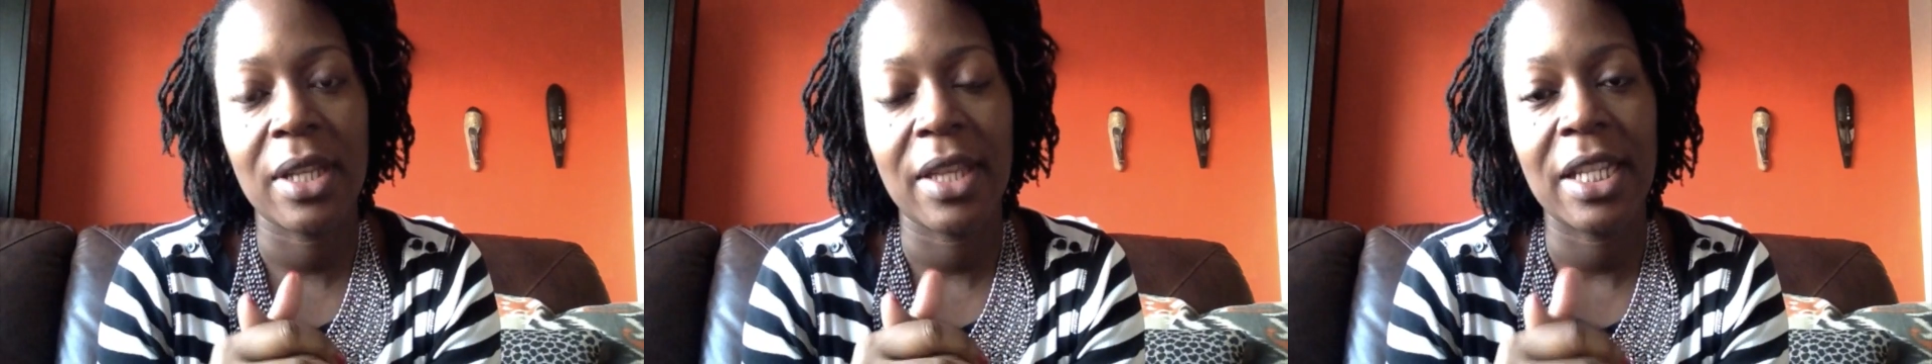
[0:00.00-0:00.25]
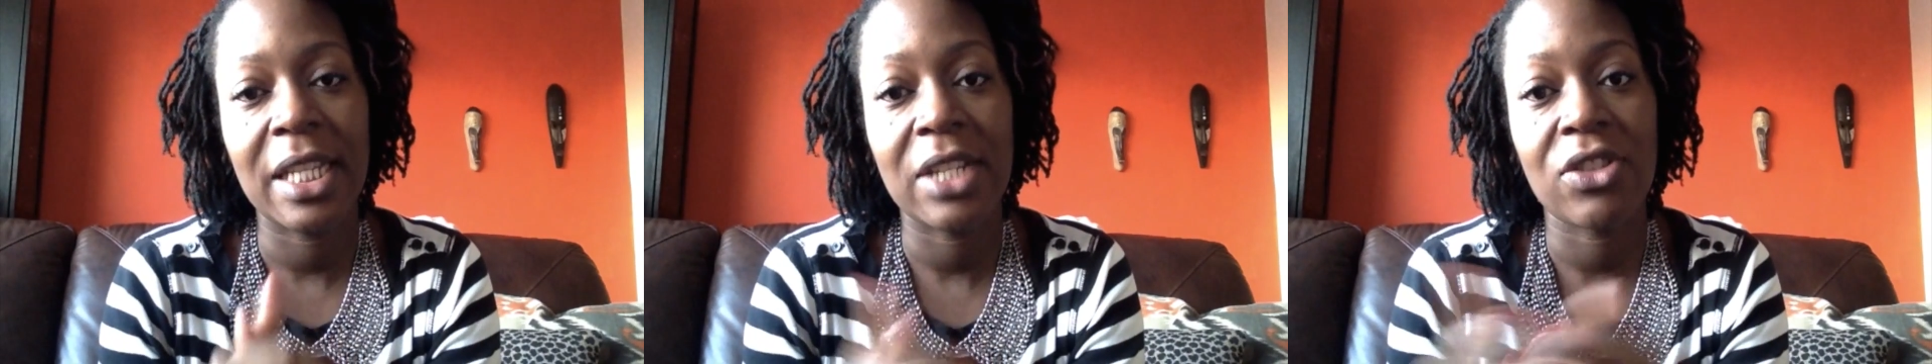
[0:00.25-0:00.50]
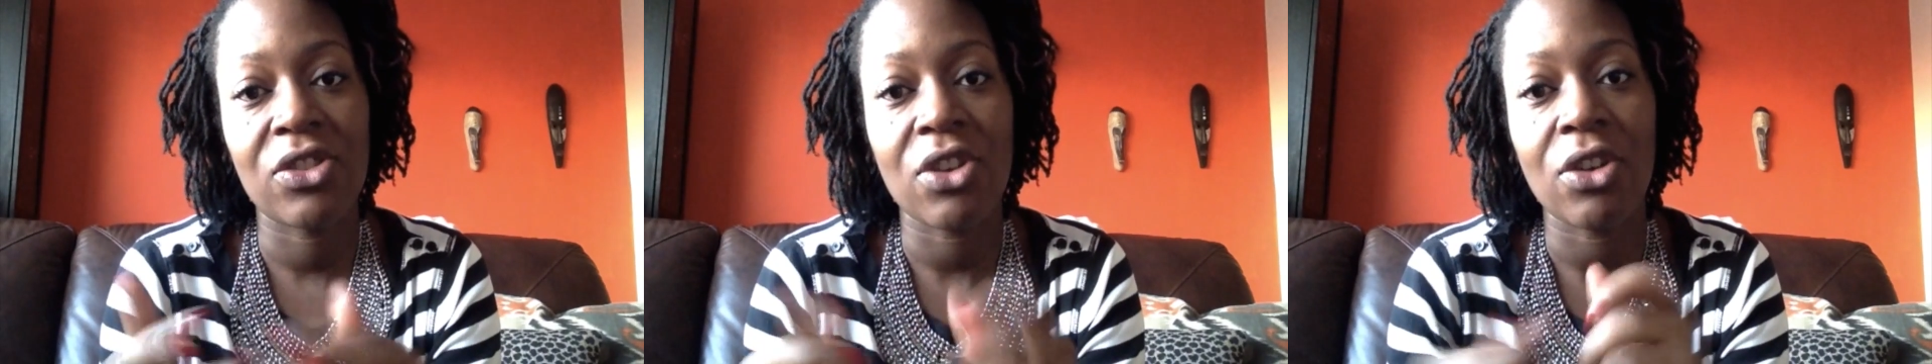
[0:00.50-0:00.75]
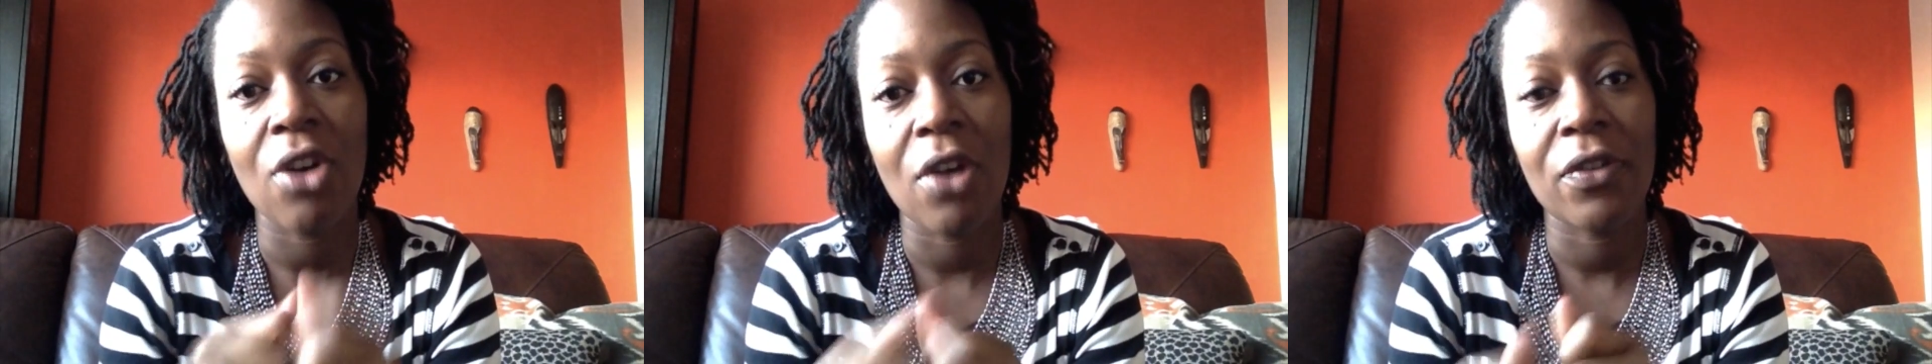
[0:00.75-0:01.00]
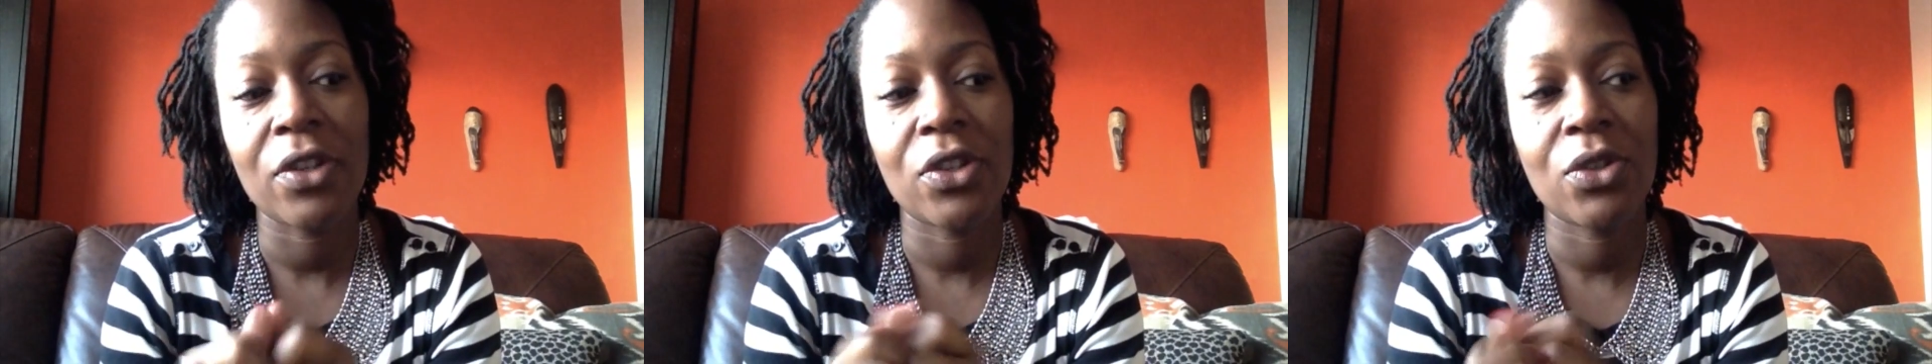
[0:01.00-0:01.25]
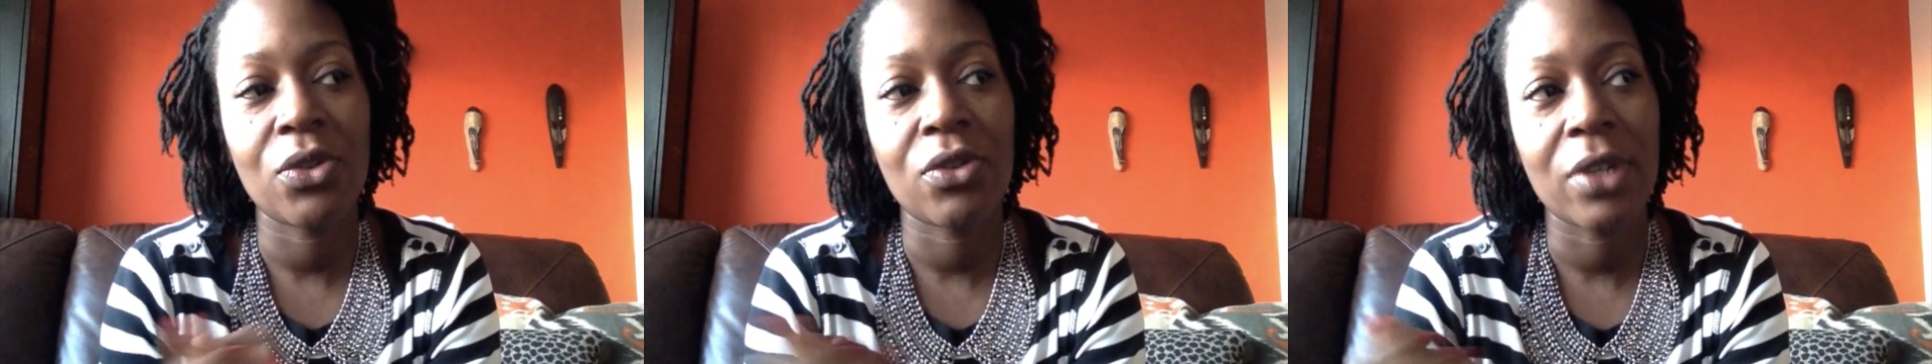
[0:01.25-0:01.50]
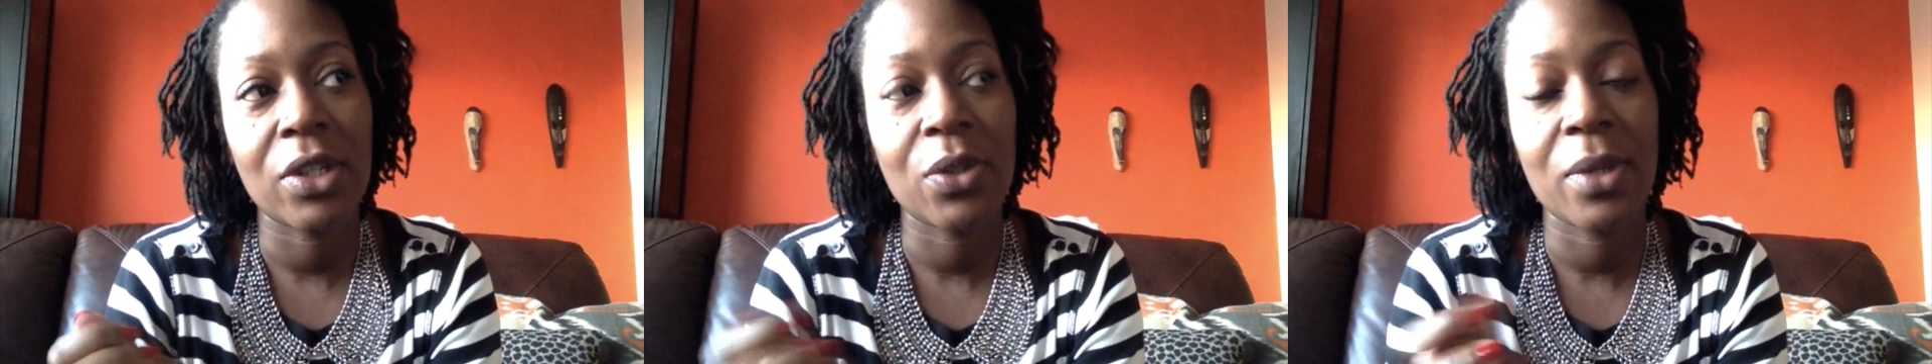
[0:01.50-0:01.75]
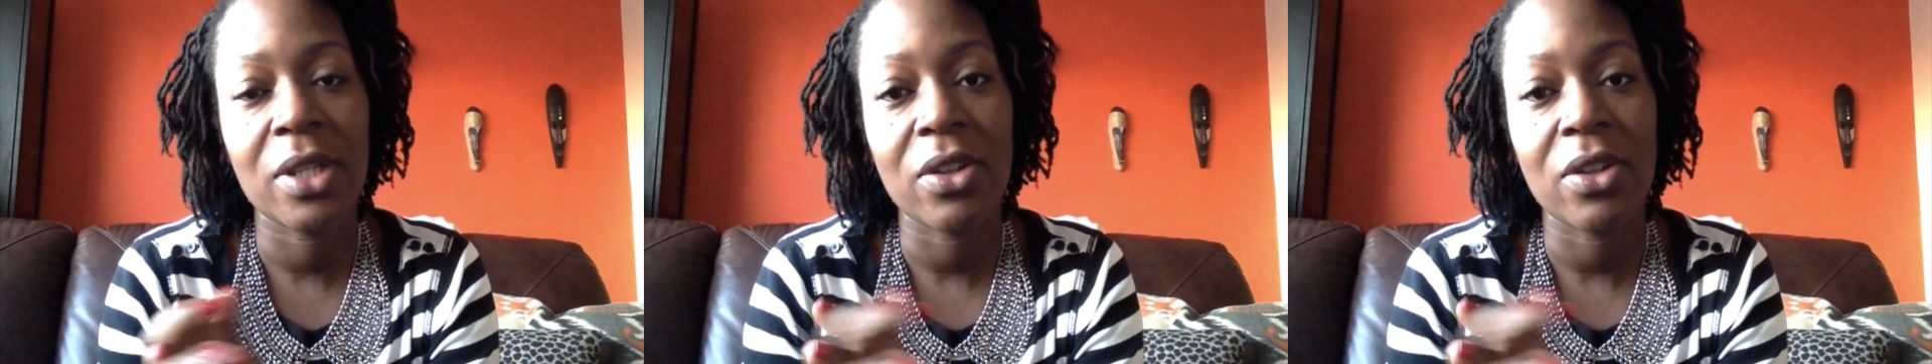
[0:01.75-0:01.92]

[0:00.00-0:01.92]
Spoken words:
that didn't start off as two-strand twists